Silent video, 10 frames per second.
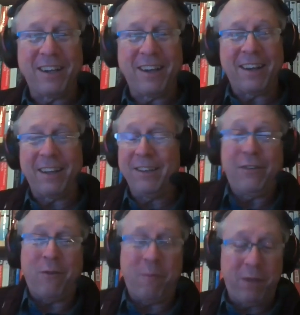Uh, at
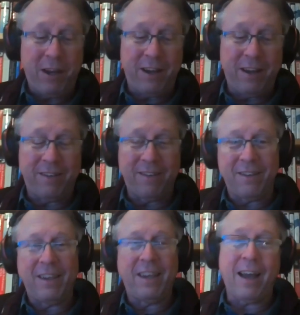least for me, it's
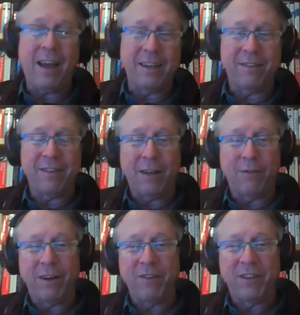yeah, I get a
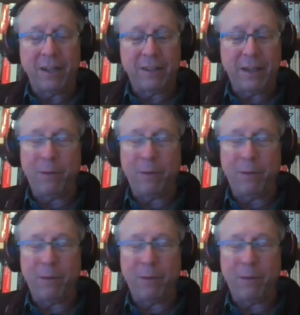salary and everything like that,